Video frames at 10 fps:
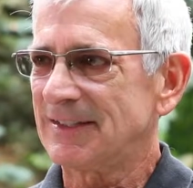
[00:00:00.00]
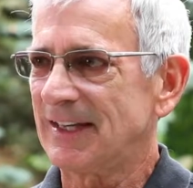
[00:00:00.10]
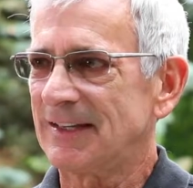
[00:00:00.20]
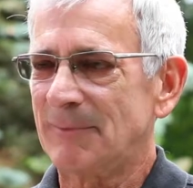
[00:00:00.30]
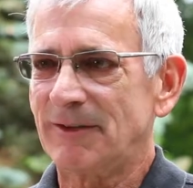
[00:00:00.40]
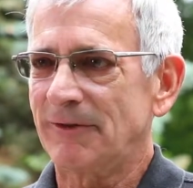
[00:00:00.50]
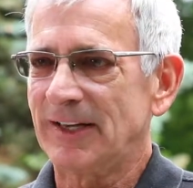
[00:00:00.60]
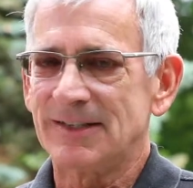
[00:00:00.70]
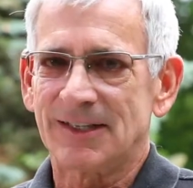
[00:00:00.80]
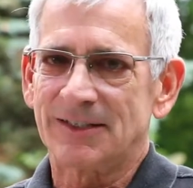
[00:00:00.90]
it to my
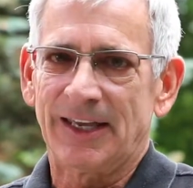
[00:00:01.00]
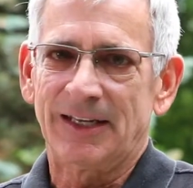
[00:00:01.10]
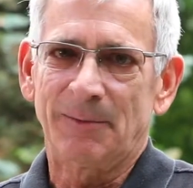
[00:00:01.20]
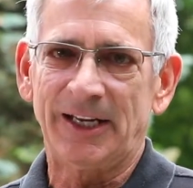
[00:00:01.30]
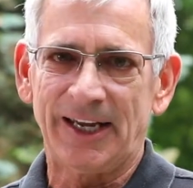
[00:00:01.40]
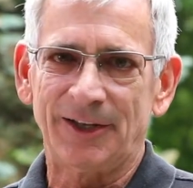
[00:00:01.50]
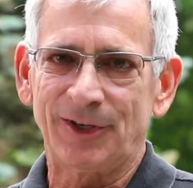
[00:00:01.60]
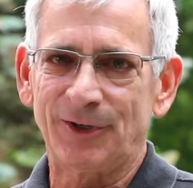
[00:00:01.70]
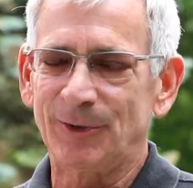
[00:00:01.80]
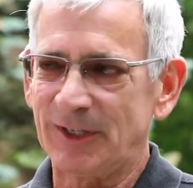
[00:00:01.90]
friends and to anybody out
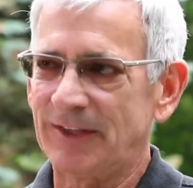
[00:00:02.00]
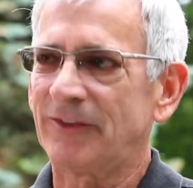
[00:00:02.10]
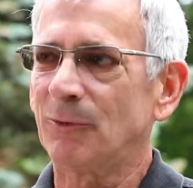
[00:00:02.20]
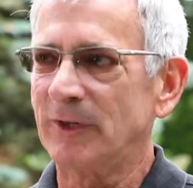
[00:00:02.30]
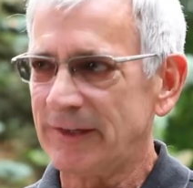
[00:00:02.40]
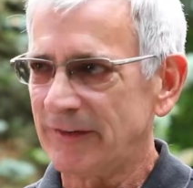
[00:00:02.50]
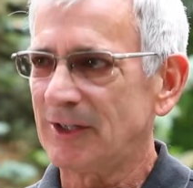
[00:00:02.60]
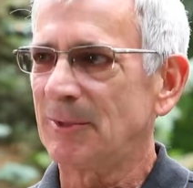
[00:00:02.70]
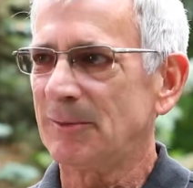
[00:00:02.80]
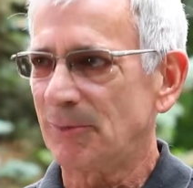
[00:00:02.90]
there who needs a
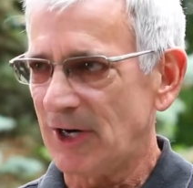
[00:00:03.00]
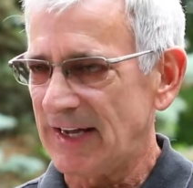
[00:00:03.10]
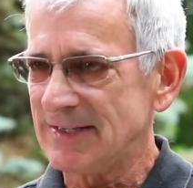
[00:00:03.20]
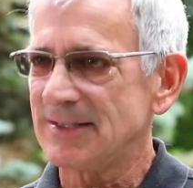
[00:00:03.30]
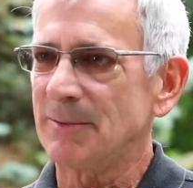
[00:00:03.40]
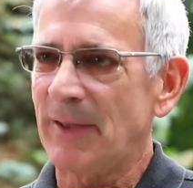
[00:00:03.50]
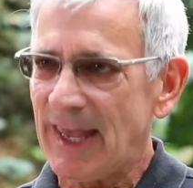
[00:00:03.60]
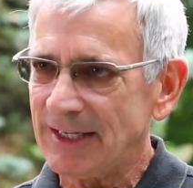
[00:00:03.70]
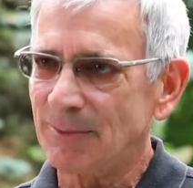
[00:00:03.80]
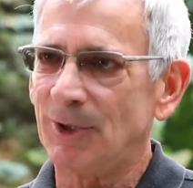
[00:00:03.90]
reasonably priced,
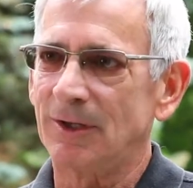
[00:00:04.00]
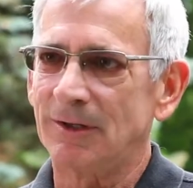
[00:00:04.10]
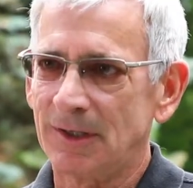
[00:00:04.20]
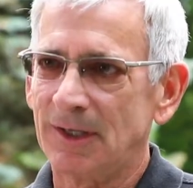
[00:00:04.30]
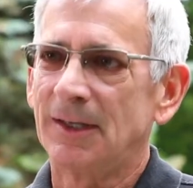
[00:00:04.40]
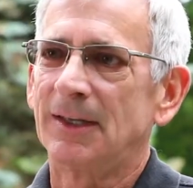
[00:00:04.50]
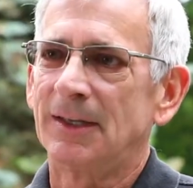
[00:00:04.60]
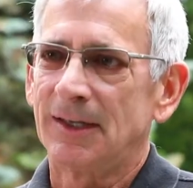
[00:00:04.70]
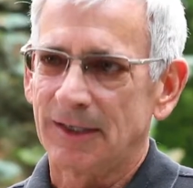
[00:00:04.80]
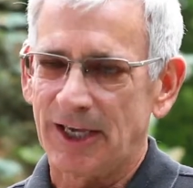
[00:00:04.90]
dependable
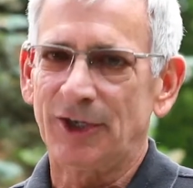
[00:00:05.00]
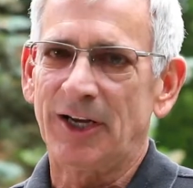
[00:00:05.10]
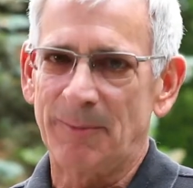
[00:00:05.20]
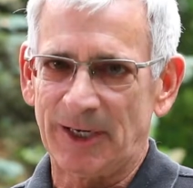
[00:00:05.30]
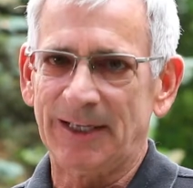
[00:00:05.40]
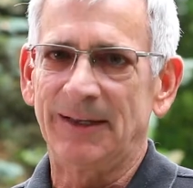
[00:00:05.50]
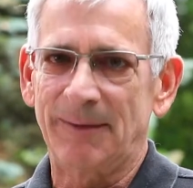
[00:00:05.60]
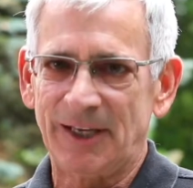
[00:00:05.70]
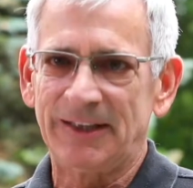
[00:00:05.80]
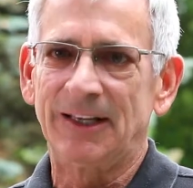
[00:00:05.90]
gutter company.
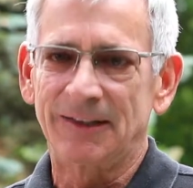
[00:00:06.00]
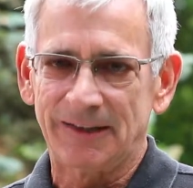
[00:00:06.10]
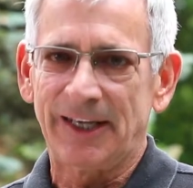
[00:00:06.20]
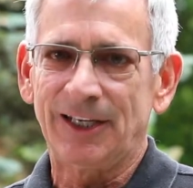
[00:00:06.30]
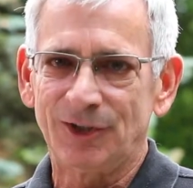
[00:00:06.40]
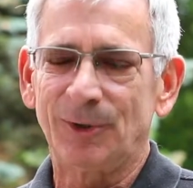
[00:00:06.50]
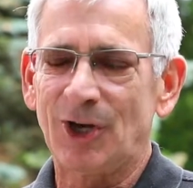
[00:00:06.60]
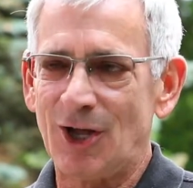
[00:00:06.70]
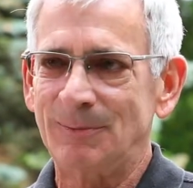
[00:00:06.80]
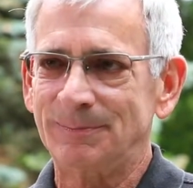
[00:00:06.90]
I mean, they can do it
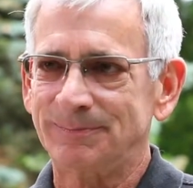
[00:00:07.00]
all.